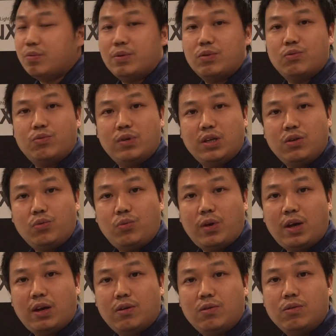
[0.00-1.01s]
will be really
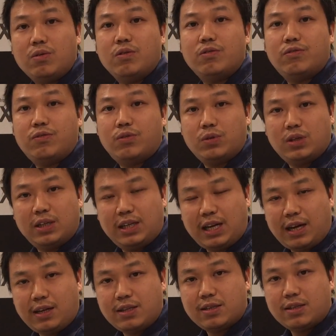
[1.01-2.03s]
well for the
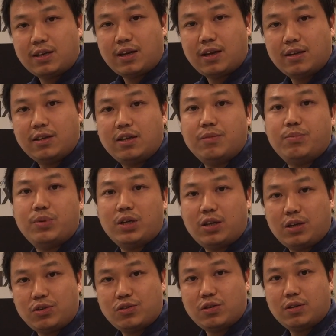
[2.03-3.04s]
line scan
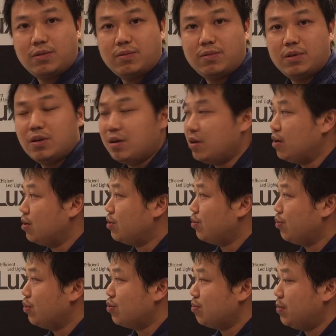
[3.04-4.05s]
application.
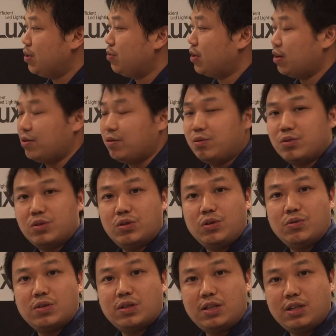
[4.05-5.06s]
So which means you can also
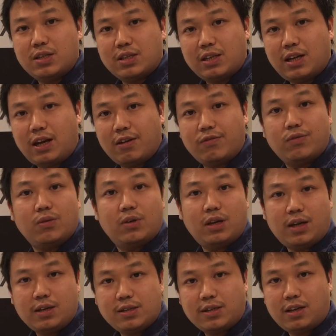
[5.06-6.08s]
use this light for
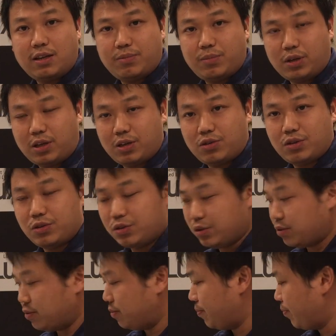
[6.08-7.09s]
line scan application
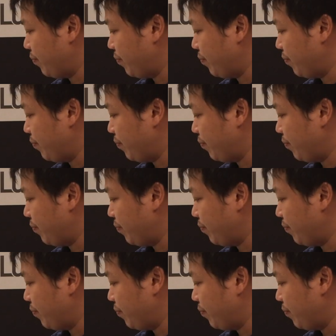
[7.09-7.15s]
too.